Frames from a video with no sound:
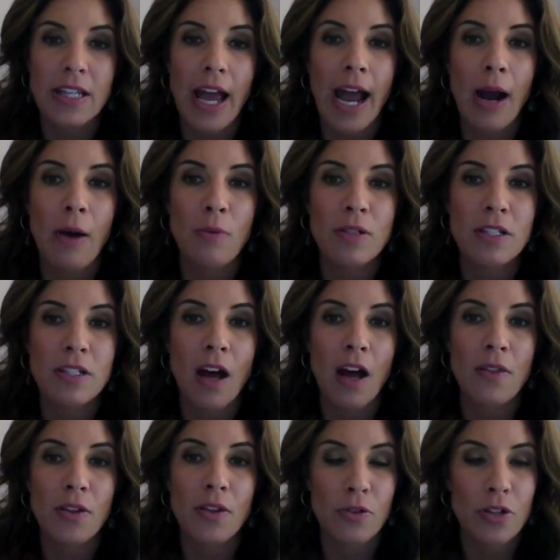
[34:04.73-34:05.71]
I was
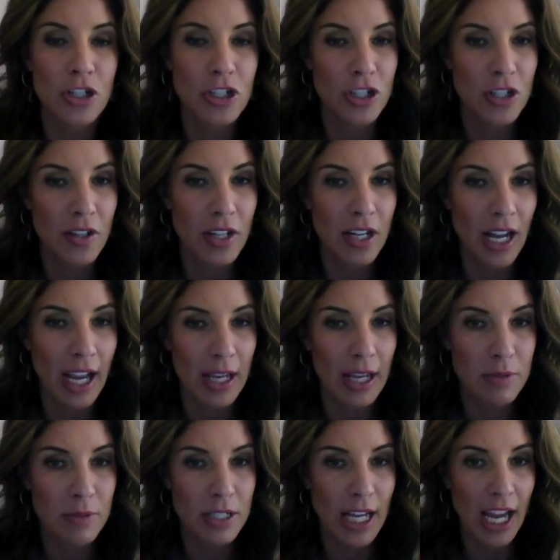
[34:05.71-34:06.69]
not the Christian that I
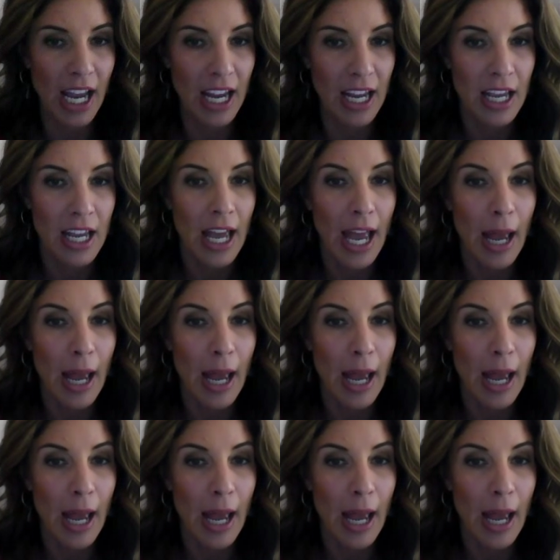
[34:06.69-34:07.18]
am today.